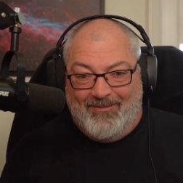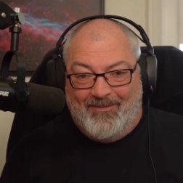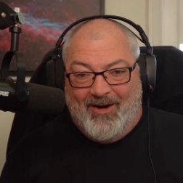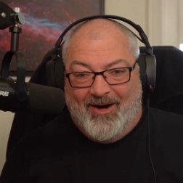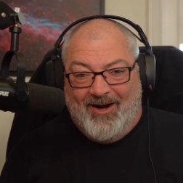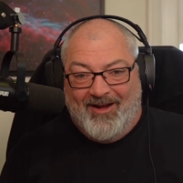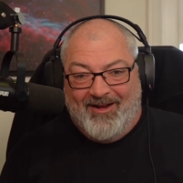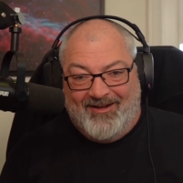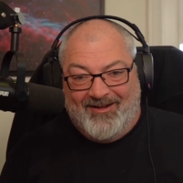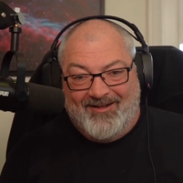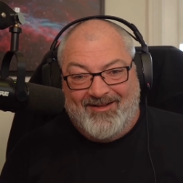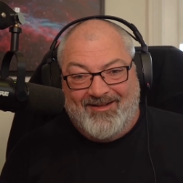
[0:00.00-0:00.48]

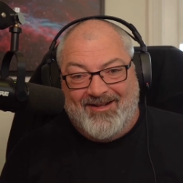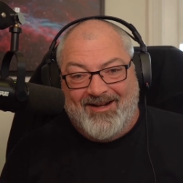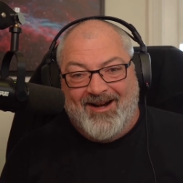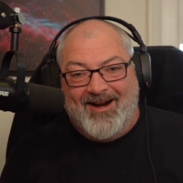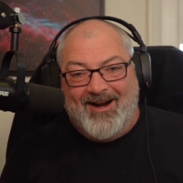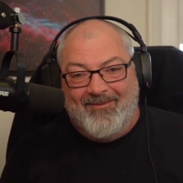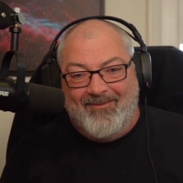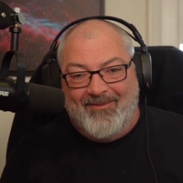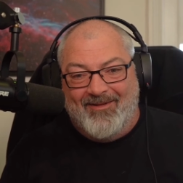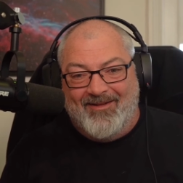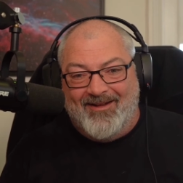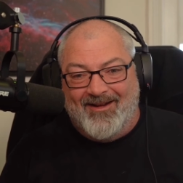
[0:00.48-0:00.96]
by this
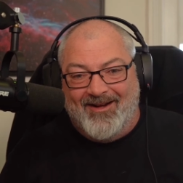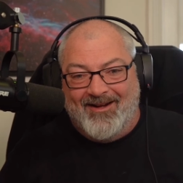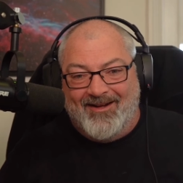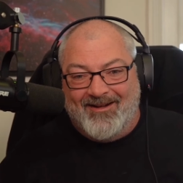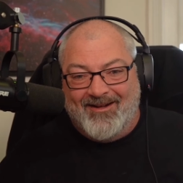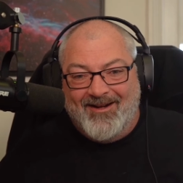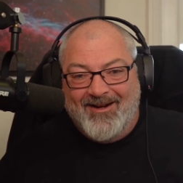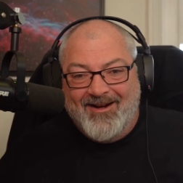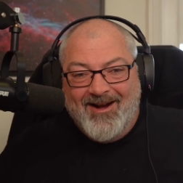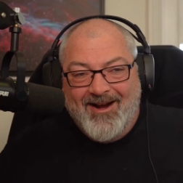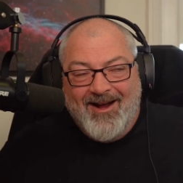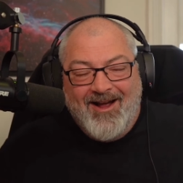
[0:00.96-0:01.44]
damn
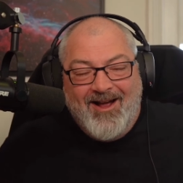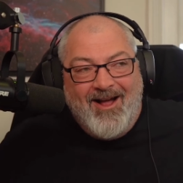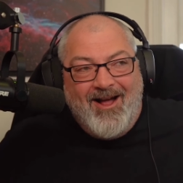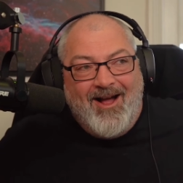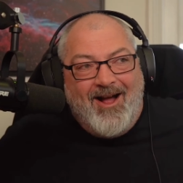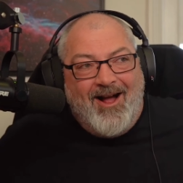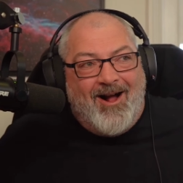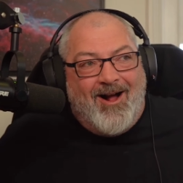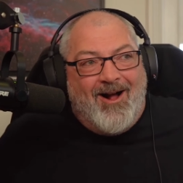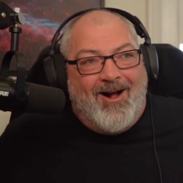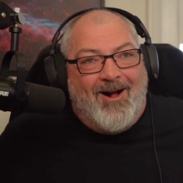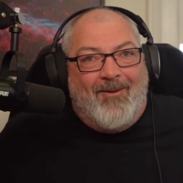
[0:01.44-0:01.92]
thing,
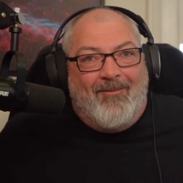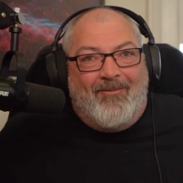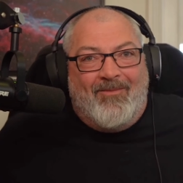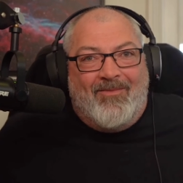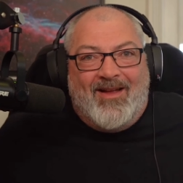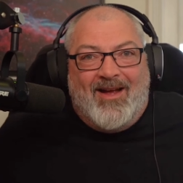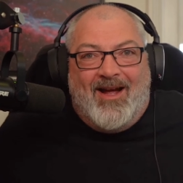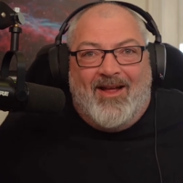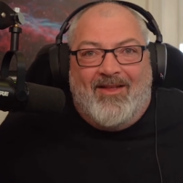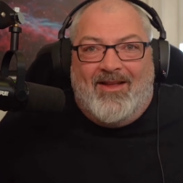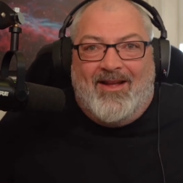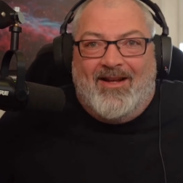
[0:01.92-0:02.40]

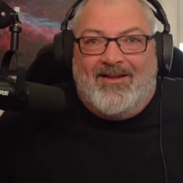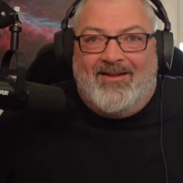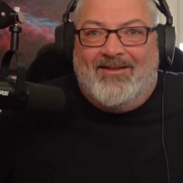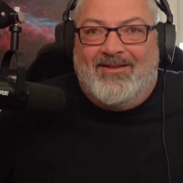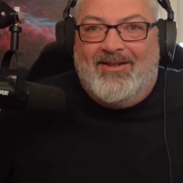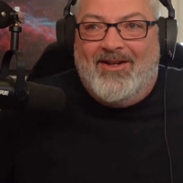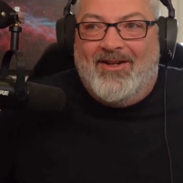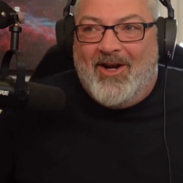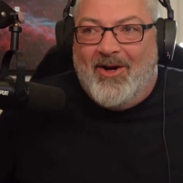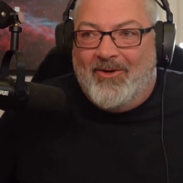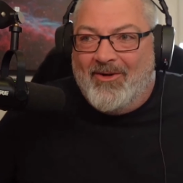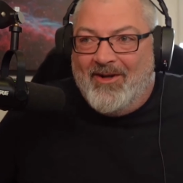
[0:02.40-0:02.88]
um, and then
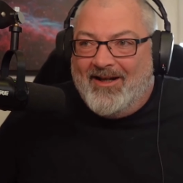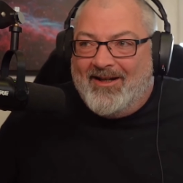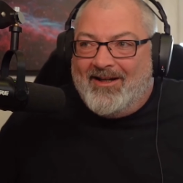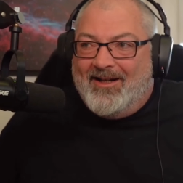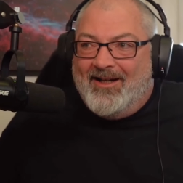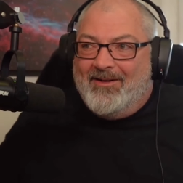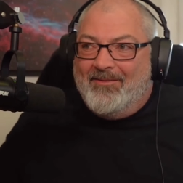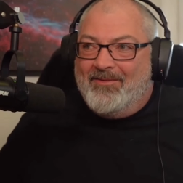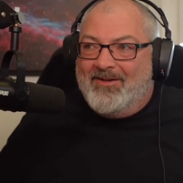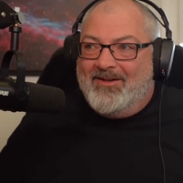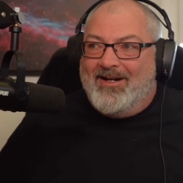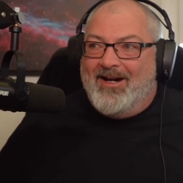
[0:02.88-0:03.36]
you know it
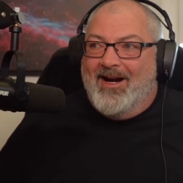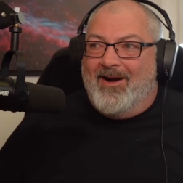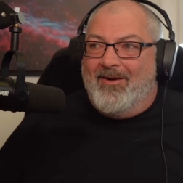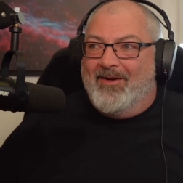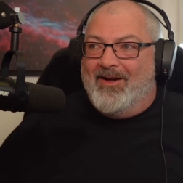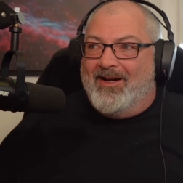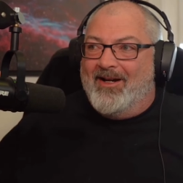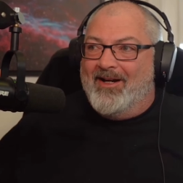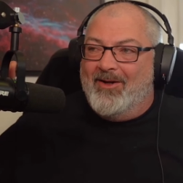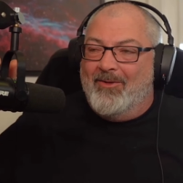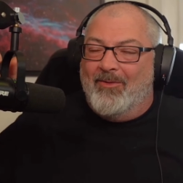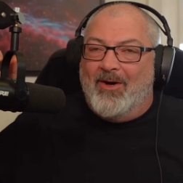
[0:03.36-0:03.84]
keeps
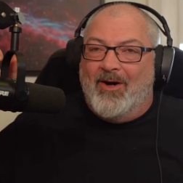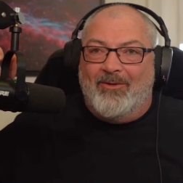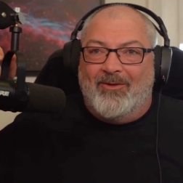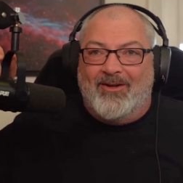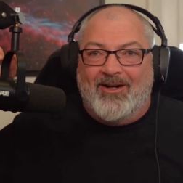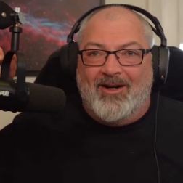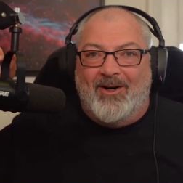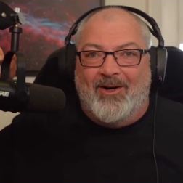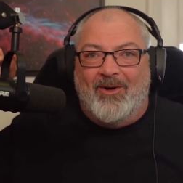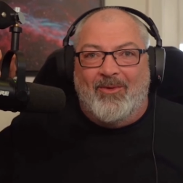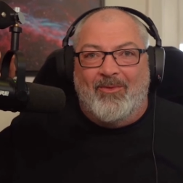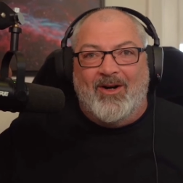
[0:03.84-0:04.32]
coming and it won't
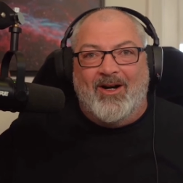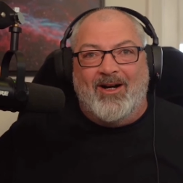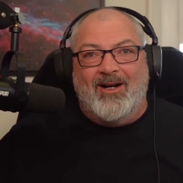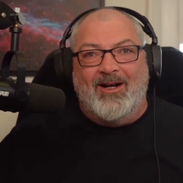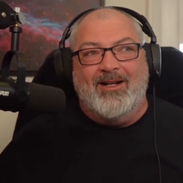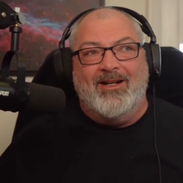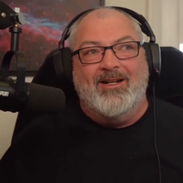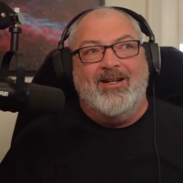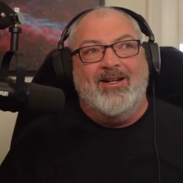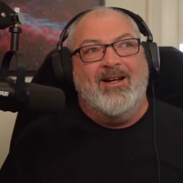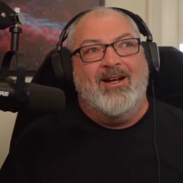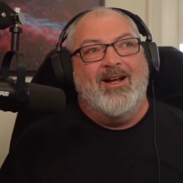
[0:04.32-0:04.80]
go
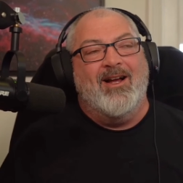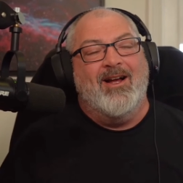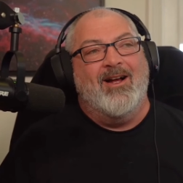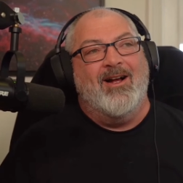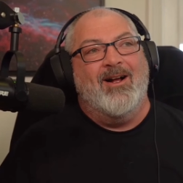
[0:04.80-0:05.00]
away.